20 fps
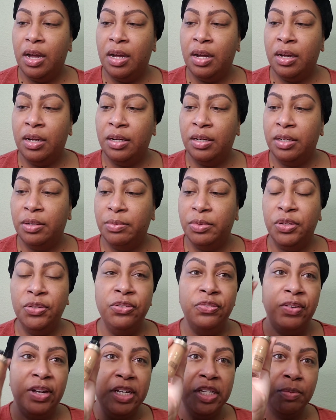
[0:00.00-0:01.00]

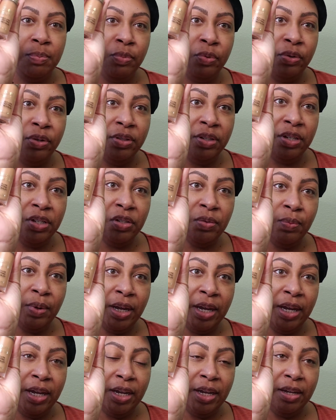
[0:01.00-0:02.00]
Too Faced Born This
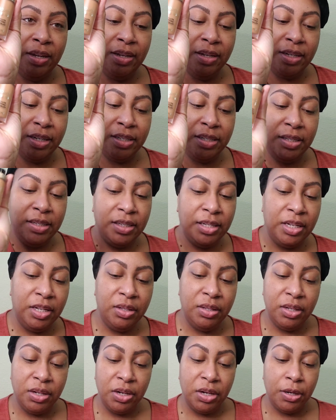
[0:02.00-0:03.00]
Way
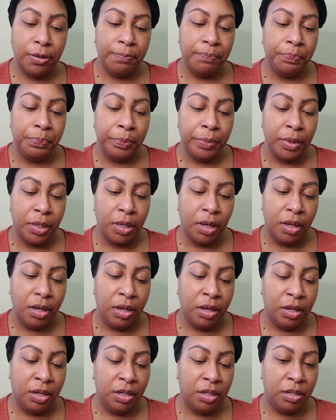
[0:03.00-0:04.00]
concealer.
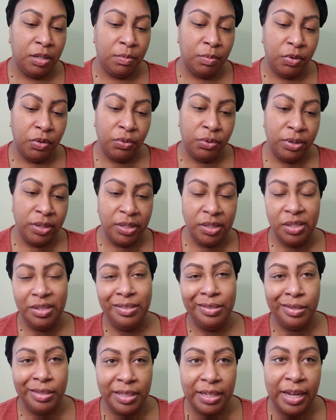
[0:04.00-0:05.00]
Of course,
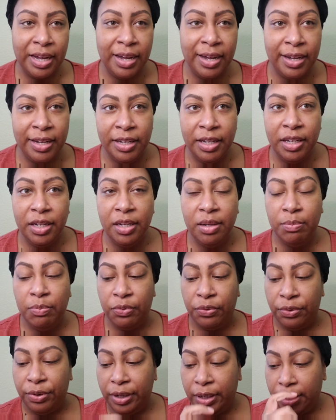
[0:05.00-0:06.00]
this is a high-end
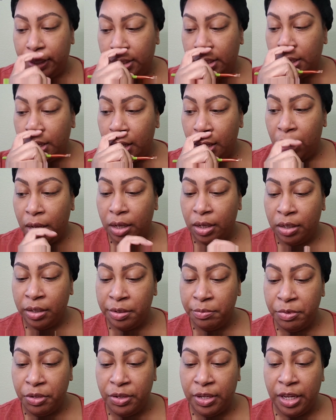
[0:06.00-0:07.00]
brand.
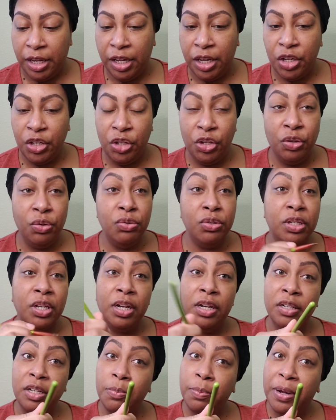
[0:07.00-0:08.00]
You can use
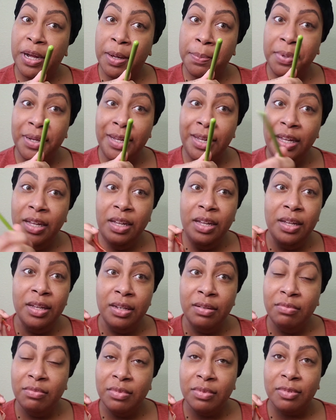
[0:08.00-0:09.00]
ColourPop
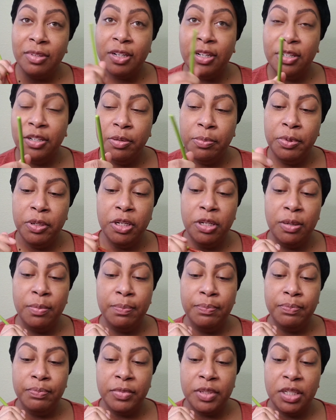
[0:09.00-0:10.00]
again.
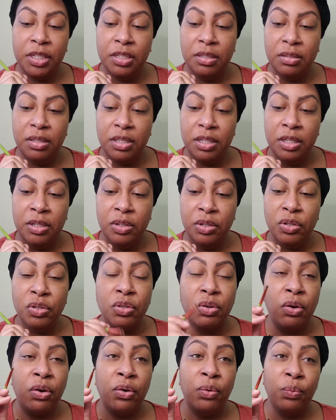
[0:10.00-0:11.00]
ColourPop
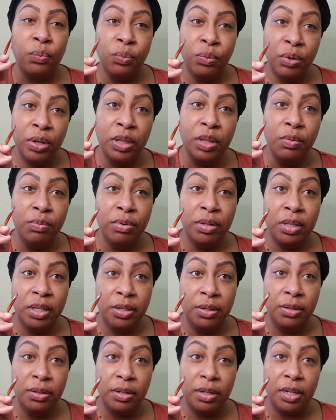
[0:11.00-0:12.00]
concealers are really,
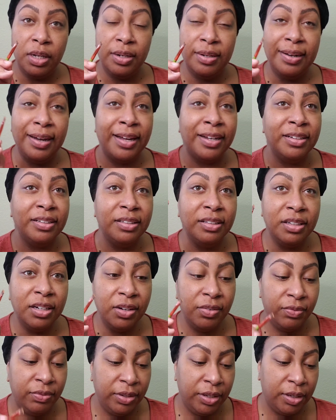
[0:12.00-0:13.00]
really good. I
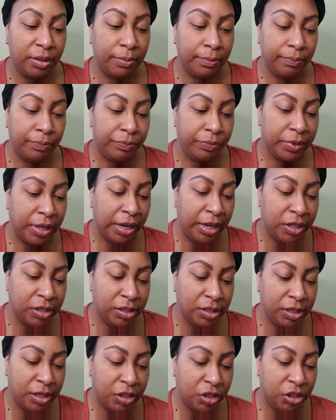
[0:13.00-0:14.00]
love them.
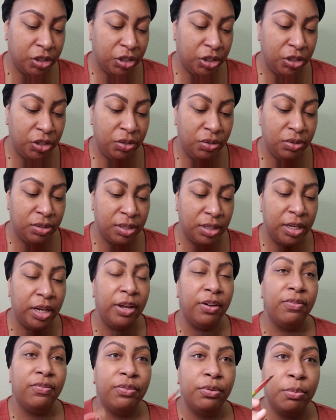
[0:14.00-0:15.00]
Actually, I should have used
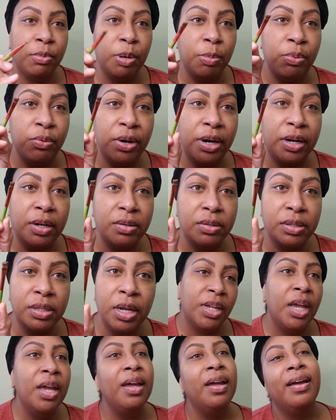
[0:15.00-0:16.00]
that for my brows.
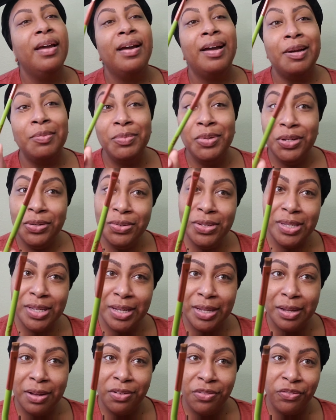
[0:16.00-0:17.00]
I'm
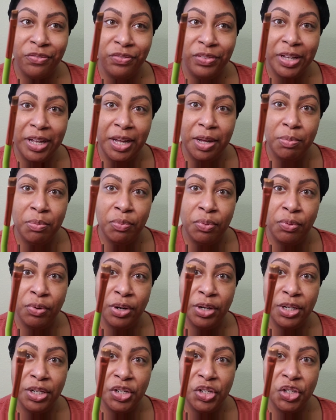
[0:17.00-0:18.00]
using a flat
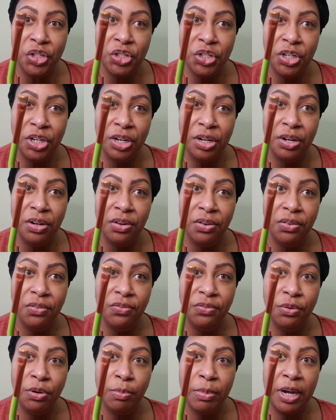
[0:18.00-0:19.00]
brush
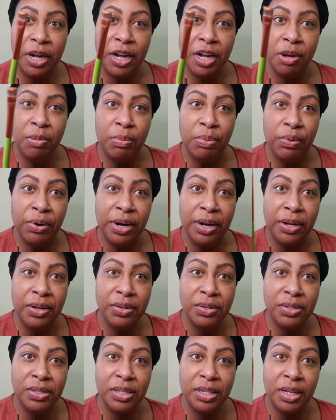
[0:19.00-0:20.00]
for my
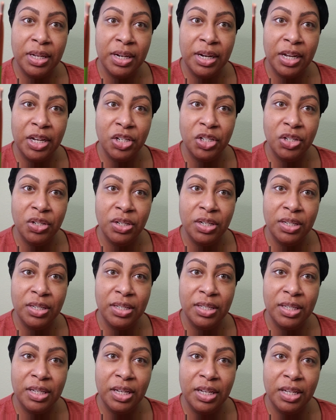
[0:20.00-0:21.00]
eyebrows, and as you
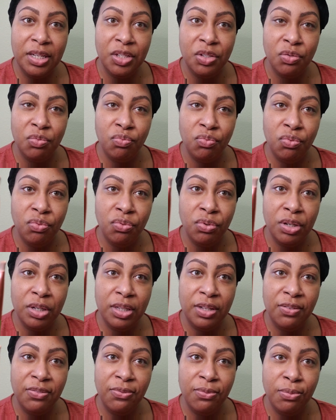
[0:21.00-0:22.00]
can see, it's
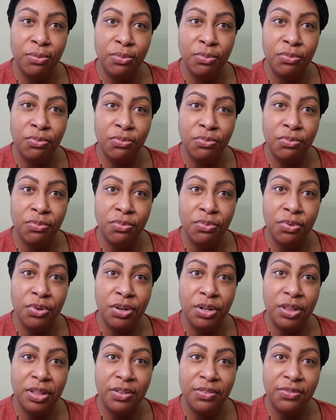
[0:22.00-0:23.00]
really,
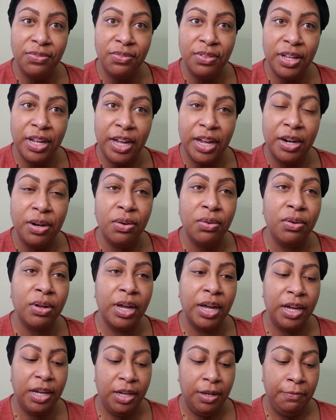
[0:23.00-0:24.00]
really flat,
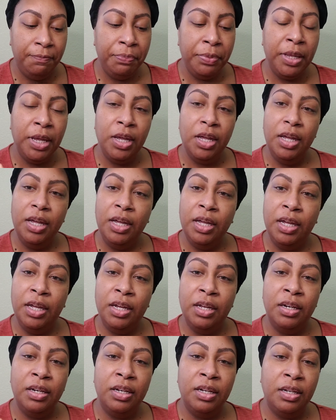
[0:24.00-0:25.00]
okay?
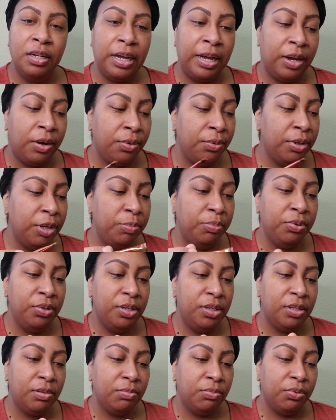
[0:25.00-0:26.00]
And I already
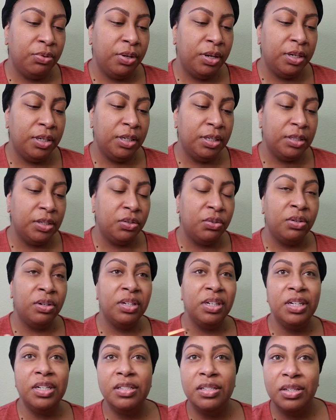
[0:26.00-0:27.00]
put some product
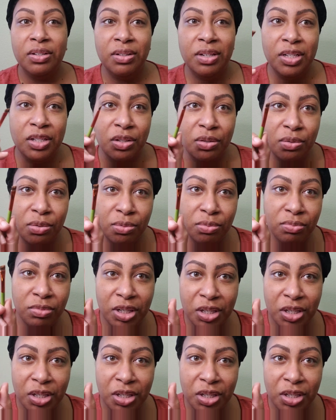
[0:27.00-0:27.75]
on it, so that's